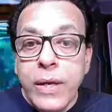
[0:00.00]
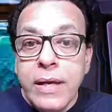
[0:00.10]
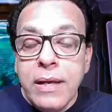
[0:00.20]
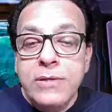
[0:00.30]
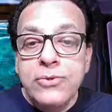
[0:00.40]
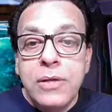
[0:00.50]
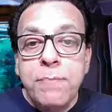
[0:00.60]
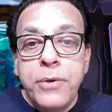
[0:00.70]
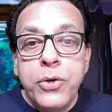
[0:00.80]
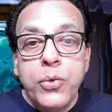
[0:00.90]
We can
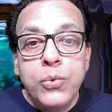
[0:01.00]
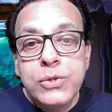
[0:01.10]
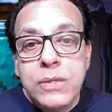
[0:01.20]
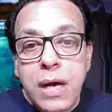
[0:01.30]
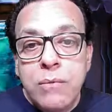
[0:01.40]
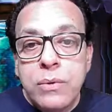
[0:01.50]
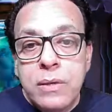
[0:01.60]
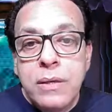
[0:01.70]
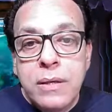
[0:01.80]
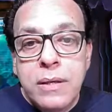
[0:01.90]
actually produce
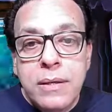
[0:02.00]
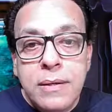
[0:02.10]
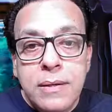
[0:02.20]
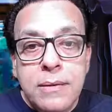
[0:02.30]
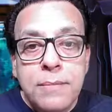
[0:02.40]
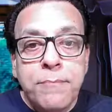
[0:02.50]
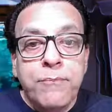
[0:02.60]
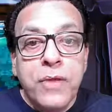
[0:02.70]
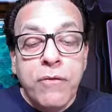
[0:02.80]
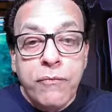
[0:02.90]

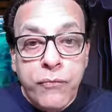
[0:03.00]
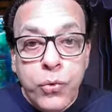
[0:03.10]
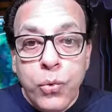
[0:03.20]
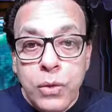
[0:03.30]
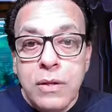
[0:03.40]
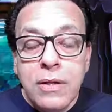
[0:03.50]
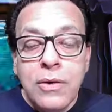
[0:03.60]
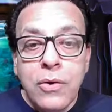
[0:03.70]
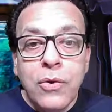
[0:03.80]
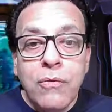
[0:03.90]
our
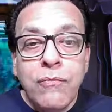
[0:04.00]
fuel